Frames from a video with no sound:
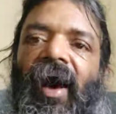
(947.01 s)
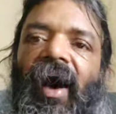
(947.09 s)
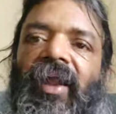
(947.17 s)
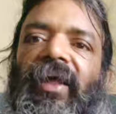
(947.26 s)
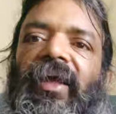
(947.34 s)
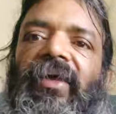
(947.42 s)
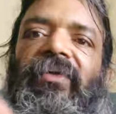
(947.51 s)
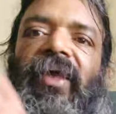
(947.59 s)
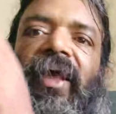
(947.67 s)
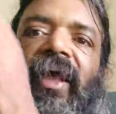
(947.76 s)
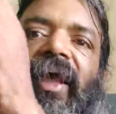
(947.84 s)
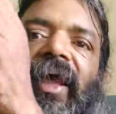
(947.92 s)
R is
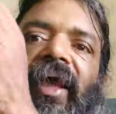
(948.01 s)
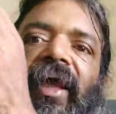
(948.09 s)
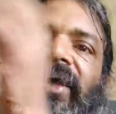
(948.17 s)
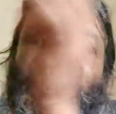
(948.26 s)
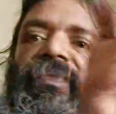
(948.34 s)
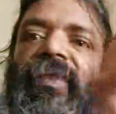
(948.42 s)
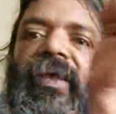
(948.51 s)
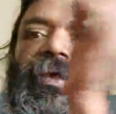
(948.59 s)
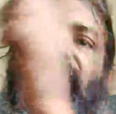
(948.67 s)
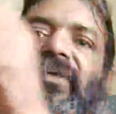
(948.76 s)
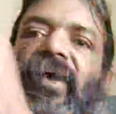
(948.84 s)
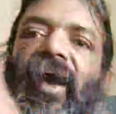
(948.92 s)
a
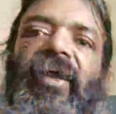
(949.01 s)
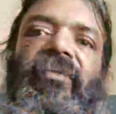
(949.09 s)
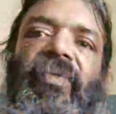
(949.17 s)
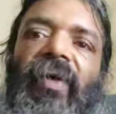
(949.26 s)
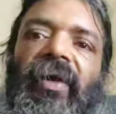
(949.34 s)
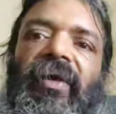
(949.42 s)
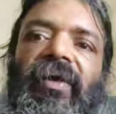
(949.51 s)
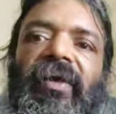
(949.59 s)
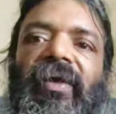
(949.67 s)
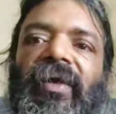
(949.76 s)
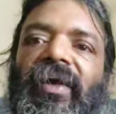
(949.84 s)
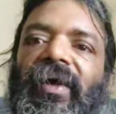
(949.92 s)
sine phi
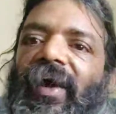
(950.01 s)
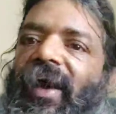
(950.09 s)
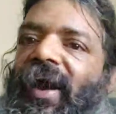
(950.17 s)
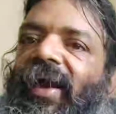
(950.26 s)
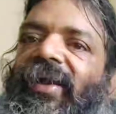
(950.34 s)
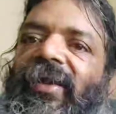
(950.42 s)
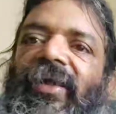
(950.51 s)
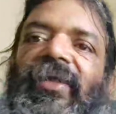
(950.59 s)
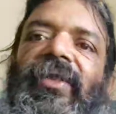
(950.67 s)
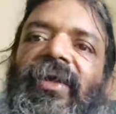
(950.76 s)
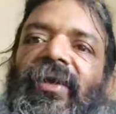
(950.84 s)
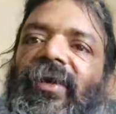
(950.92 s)
and
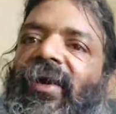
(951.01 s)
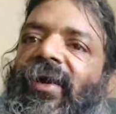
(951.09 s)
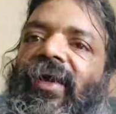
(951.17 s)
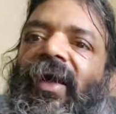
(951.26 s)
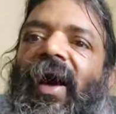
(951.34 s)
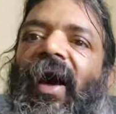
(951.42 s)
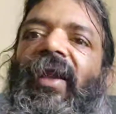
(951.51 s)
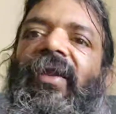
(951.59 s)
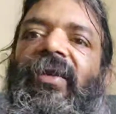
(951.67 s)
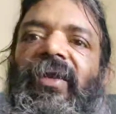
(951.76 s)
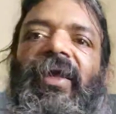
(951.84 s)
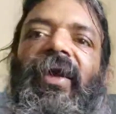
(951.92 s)
d theta,
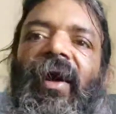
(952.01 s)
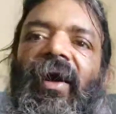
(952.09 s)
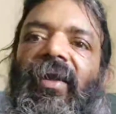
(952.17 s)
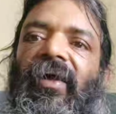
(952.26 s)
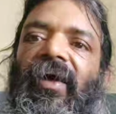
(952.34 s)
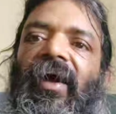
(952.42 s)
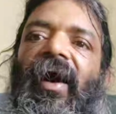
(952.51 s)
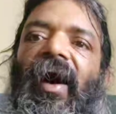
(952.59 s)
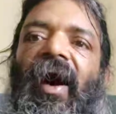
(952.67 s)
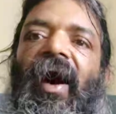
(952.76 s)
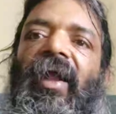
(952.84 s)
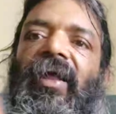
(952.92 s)
and dr.
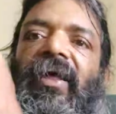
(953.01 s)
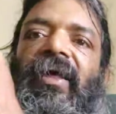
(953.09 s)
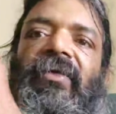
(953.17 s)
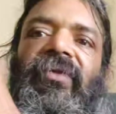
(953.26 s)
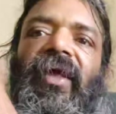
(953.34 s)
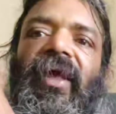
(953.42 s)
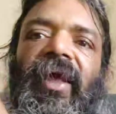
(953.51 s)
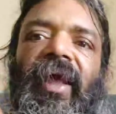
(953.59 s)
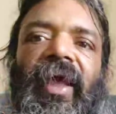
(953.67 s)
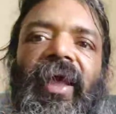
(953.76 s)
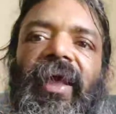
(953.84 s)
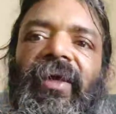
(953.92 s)
R is
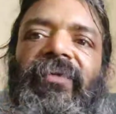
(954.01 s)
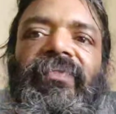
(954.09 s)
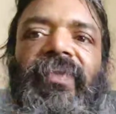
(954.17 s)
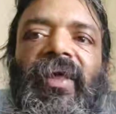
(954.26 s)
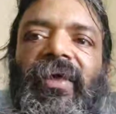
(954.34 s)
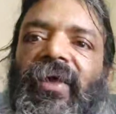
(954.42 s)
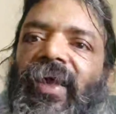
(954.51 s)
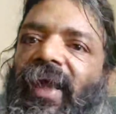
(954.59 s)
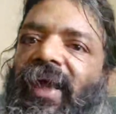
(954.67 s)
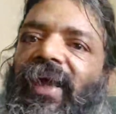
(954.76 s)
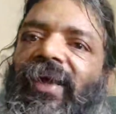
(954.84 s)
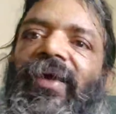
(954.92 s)
a
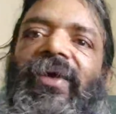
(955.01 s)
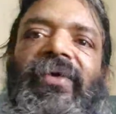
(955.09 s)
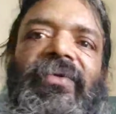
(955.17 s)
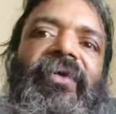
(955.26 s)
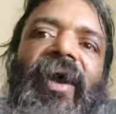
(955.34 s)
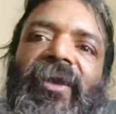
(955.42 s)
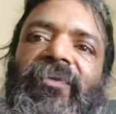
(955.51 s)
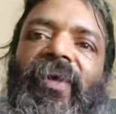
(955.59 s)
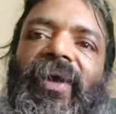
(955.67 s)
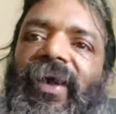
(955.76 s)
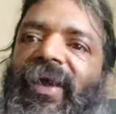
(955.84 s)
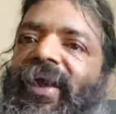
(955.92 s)
sine
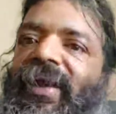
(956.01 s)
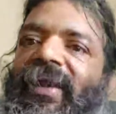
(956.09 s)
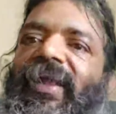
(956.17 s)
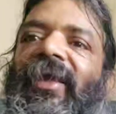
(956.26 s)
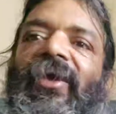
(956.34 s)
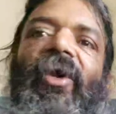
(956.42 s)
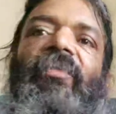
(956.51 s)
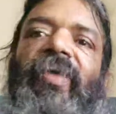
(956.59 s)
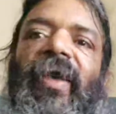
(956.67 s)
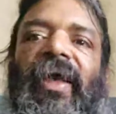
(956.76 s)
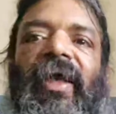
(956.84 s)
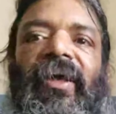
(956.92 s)
phi again. D
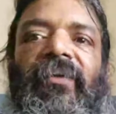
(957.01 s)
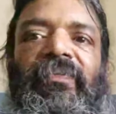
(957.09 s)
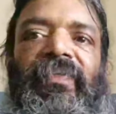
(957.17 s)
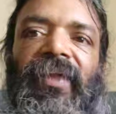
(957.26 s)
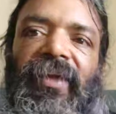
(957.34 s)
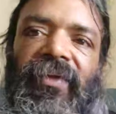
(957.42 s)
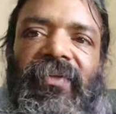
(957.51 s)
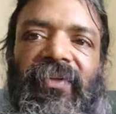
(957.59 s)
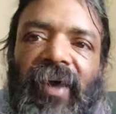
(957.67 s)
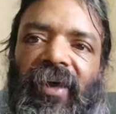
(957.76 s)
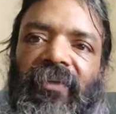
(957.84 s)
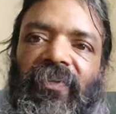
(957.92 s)
of a
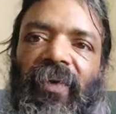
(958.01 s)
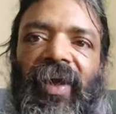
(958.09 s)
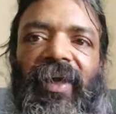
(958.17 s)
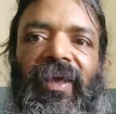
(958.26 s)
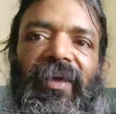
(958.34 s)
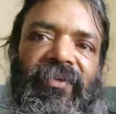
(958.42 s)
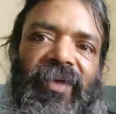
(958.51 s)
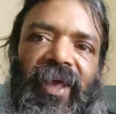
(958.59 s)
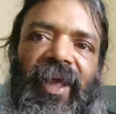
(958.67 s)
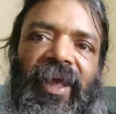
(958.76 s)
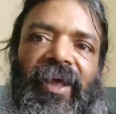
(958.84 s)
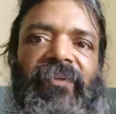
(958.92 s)
sine phi is
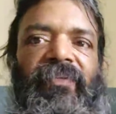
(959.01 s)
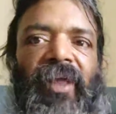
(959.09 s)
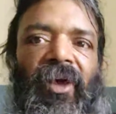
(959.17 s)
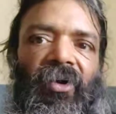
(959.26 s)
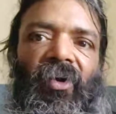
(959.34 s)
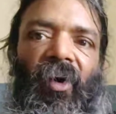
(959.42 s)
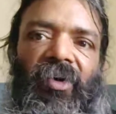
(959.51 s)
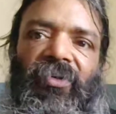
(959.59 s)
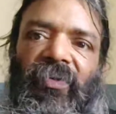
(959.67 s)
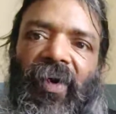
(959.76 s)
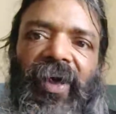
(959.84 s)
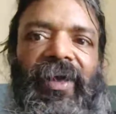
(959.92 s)
a
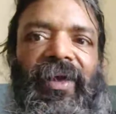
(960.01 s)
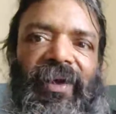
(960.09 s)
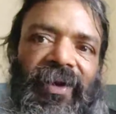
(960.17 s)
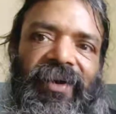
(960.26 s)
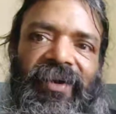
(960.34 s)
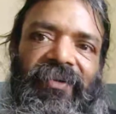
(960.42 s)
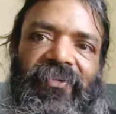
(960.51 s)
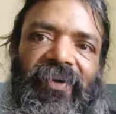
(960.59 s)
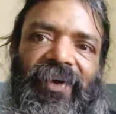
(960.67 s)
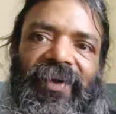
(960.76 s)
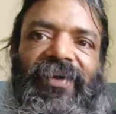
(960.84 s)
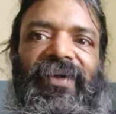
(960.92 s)
cos phi d
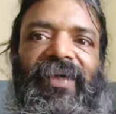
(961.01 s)
phi.